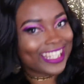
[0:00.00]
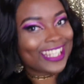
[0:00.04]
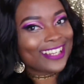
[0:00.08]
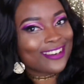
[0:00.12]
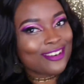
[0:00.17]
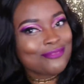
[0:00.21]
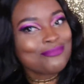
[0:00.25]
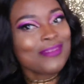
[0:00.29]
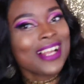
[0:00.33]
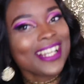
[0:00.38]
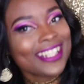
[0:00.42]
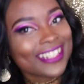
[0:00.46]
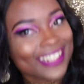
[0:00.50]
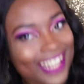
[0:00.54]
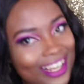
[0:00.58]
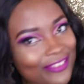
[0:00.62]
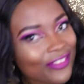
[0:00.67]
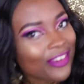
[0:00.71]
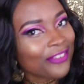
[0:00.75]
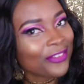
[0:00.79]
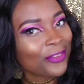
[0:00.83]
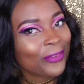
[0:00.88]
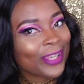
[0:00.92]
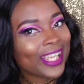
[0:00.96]
Get on my
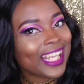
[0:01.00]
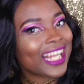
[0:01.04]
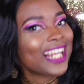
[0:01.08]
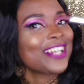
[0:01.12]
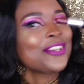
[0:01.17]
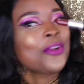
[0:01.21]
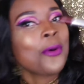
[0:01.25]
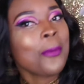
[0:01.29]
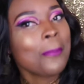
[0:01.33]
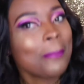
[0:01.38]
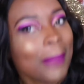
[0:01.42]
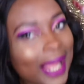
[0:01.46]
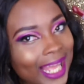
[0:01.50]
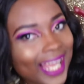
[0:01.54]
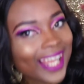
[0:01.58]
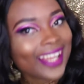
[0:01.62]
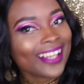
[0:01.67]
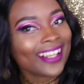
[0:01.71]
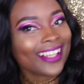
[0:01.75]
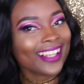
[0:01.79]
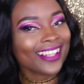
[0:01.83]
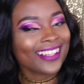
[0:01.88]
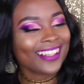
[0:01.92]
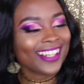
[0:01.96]
level if you ain't got no Mac.
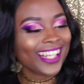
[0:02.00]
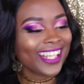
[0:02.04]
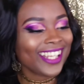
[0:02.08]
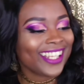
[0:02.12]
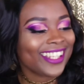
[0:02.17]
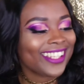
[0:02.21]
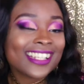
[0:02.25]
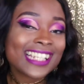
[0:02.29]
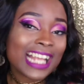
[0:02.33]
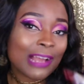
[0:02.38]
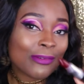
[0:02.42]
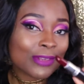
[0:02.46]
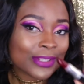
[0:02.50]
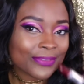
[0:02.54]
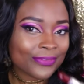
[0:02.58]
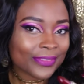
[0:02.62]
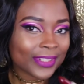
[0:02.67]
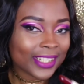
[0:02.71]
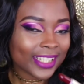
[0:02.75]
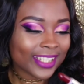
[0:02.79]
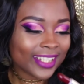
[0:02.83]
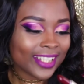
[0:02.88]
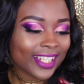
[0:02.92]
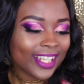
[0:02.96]
Like, so I was
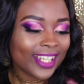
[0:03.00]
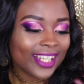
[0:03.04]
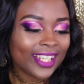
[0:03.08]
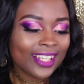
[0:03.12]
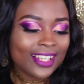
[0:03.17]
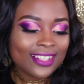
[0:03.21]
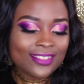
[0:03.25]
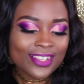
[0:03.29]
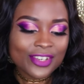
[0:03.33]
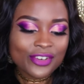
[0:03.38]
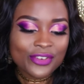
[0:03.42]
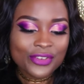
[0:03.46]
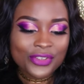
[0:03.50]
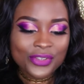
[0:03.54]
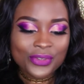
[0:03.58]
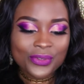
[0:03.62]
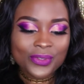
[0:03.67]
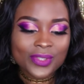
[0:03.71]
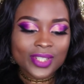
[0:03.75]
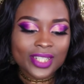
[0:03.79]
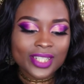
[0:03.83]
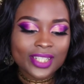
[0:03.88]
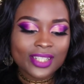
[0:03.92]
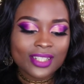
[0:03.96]
feeling. So I don't
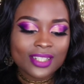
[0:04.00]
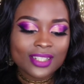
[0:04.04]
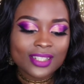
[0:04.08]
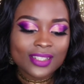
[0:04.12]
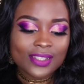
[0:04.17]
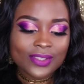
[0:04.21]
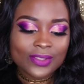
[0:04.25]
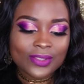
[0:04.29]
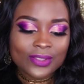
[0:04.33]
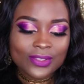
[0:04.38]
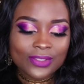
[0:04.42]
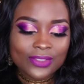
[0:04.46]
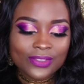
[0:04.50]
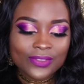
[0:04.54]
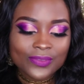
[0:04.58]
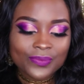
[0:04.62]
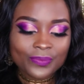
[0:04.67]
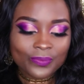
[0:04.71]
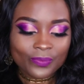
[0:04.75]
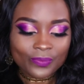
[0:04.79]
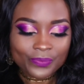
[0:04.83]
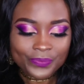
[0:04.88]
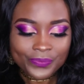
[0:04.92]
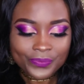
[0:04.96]
use it. So
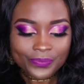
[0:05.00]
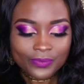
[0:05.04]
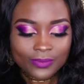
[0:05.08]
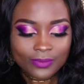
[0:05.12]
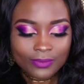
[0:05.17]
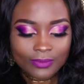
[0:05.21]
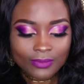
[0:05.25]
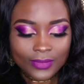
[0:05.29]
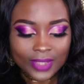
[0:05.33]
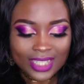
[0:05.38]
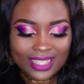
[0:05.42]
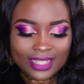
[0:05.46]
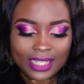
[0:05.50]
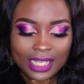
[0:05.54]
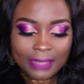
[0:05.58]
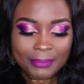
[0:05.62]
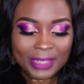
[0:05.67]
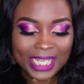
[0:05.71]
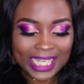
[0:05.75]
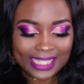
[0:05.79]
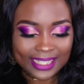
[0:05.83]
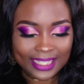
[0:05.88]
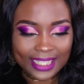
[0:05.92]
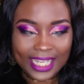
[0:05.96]
let
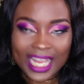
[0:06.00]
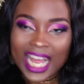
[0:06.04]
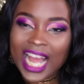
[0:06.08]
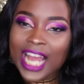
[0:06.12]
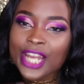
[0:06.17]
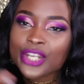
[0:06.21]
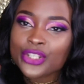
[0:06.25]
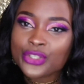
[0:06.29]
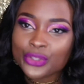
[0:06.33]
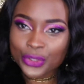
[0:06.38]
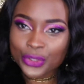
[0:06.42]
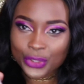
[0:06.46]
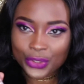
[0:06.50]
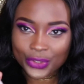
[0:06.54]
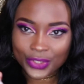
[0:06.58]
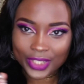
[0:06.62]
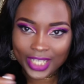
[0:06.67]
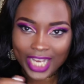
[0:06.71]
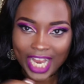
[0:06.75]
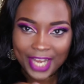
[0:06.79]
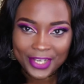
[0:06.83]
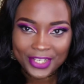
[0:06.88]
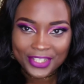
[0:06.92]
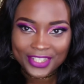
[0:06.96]
me not say that. I use
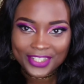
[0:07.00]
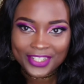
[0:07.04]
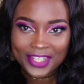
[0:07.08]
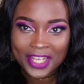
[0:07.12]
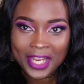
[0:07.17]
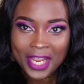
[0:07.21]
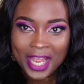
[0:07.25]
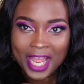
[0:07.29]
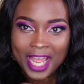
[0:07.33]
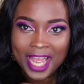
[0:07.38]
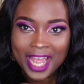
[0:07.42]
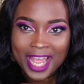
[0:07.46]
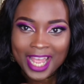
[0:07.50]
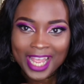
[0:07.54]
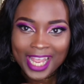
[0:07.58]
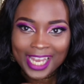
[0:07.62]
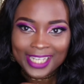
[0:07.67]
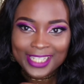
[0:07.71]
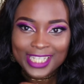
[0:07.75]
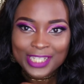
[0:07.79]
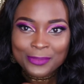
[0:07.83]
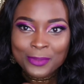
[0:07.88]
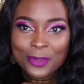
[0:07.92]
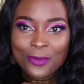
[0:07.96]
it.
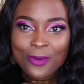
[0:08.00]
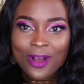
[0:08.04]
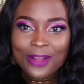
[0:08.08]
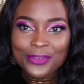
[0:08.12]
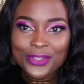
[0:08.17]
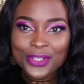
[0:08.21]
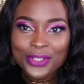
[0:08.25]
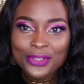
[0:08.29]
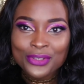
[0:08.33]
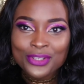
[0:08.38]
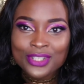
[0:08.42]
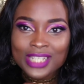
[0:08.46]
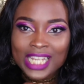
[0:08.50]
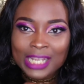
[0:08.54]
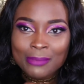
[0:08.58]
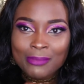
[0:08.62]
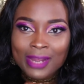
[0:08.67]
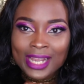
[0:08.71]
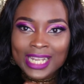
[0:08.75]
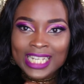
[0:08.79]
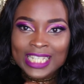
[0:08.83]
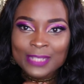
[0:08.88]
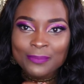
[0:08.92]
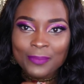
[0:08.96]
It takes me a while to use like
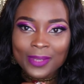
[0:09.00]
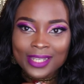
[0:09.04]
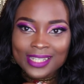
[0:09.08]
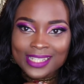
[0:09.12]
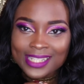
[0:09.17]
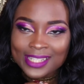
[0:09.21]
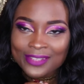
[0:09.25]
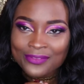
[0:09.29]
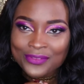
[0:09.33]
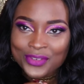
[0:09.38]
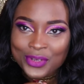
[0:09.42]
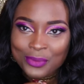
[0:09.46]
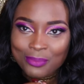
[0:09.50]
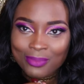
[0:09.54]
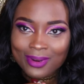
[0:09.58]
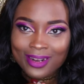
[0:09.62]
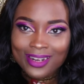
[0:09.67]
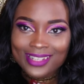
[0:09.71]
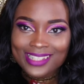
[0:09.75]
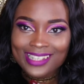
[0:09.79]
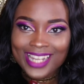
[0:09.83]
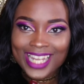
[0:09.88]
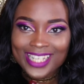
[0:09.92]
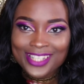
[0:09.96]
my expensive new
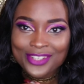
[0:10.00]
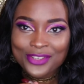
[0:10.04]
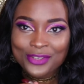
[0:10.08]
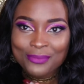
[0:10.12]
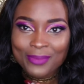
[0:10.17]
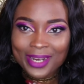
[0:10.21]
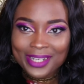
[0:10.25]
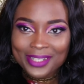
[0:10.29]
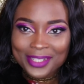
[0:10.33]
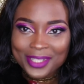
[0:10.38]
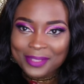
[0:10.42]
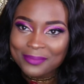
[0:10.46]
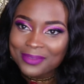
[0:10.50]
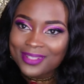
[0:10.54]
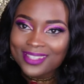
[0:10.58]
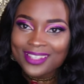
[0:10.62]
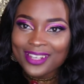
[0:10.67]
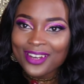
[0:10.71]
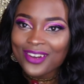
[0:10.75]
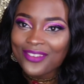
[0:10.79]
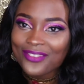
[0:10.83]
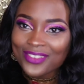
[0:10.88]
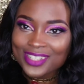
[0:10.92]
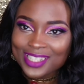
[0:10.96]
products. I like to use my cheap
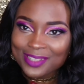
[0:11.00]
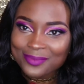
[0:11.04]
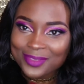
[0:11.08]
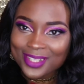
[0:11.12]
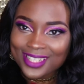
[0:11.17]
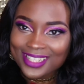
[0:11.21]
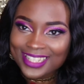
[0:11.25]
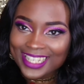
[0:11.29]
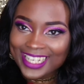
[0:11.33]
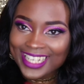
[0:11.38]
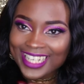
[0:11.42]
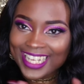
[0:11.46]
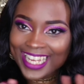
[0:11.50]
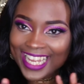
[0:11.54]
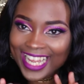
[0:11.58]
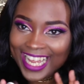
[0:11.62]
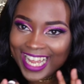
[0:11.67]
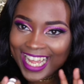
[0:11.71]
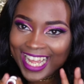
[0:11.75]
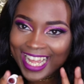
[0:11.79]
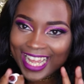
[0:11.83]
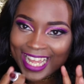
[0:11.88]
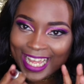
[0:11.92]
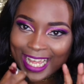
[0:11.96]
stuff because I'm just like,
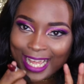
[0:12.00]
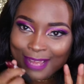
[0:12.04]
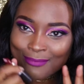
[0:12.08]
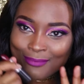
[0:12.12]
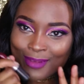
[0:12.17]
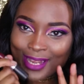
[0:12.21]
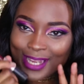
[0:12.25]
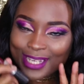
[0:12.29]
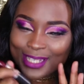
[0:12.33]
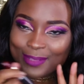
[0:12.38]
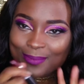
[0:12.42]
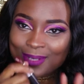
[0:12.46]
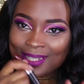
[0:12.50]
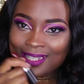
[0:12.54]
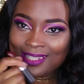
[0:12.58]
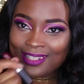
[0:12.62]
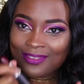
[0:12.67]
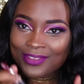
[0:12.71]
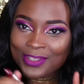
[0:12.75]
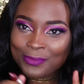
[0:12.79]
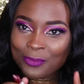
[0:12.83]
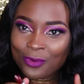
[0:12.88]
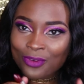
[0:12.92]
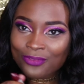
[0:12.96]
my expensive
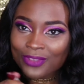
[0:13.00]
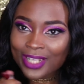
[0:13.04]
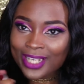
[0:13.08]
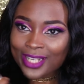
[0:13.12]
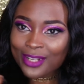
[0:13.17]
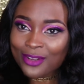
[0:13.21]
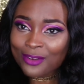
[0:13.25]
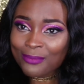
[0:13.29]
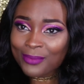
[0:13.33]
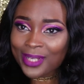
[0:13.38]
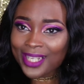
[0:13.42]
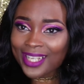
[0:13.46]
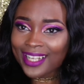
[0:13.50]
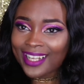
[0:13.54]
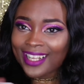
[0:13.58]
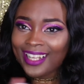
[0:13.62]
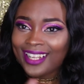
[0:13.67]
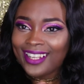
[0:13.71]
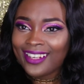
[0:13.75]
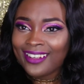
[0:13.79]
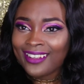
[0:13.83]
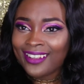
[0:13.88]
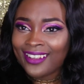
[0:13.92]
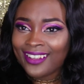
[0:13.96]
stuff is more of like, oh my
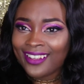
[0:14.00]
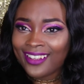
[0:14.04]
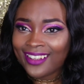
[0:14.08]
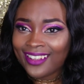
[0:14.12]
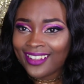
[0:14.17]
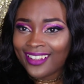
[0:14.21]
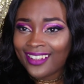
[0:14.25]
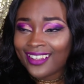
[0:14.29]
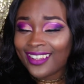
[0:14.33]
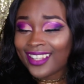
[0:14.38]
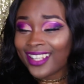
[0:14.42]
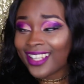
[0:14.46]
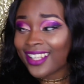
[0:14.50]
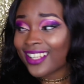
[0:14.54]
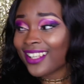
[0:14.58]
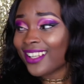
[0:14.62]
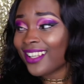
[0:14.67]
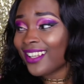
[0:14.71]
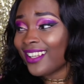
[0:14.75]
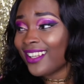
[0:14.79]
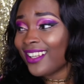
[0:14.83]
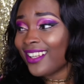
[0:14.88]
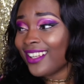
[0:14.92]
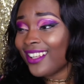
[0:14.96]
god. Like,
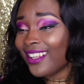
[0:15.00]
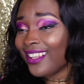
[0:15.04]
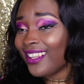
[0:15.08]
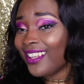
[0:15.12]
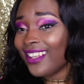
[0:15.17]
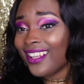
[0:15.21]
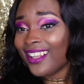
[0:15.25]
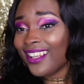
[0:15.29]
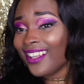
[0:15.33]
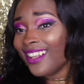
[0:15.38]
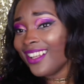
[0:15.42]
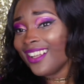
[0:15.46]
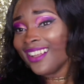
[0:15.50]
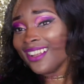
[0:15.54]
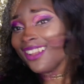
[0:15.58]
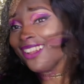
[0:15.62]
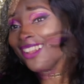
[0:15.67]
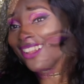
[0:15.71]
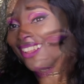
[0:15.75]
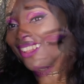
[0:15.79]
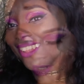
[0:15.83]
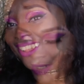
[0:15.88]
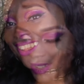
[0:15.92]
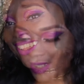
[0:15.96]

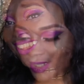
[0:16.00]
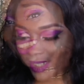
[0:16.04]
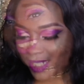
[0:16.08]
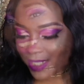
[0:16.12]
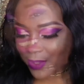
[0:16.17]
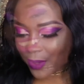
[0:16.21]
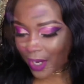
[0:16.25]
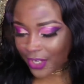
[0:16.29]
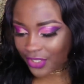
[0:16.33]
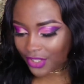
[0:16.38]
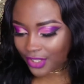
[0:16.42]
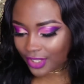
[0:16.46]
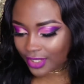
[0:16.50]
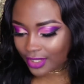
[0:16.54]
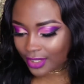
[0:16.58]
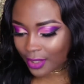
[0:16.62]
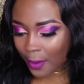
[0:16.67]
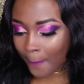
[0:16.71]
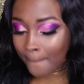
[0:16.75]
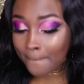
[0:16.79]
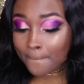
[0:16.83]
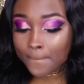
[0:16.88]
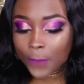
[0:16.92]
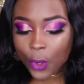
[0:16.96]
so the next question,
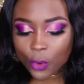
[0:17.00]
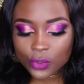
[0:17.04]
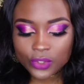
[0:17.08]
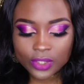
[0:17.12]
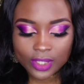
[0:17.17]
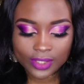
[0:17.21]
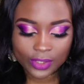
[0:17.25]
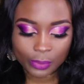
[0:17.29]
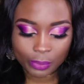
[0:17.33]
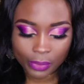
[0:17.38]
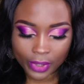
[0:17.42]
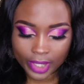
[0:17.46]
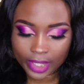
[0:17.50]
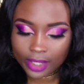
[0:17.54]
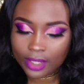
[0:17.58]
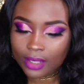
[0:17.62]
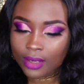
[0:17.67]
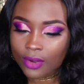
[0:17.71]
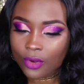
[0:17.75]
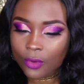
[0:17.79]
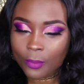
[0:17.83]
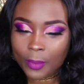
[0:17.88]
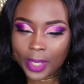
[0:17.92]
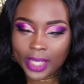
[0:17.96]
most disappointing.
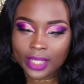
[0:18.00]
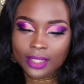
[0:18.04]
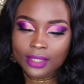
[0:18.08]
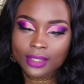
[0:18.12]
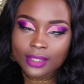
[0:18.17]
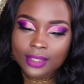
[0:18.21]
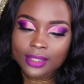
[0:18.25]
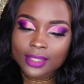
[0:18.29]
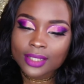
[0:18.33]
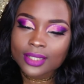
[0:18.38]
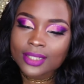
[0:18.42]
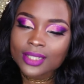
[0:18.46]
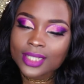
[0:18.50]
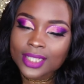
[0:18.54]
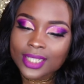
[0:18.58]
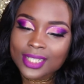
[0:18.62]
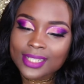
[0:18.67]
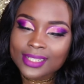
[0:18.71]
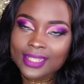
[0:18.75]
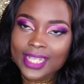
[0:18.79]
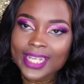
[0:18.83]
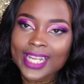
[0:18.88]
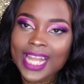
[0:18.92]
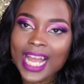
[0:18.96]
Oh my
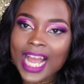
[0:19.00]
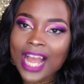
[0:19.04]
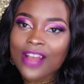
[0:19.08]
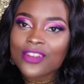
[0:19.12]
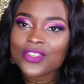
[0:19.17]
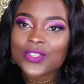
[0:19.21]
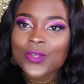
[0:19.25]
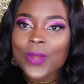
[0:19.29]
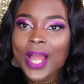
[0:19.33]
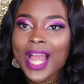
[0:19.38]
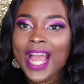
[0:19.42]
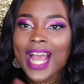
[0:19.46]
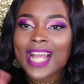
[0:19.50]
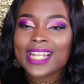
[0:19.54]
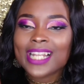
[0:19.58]
goodness. Like, So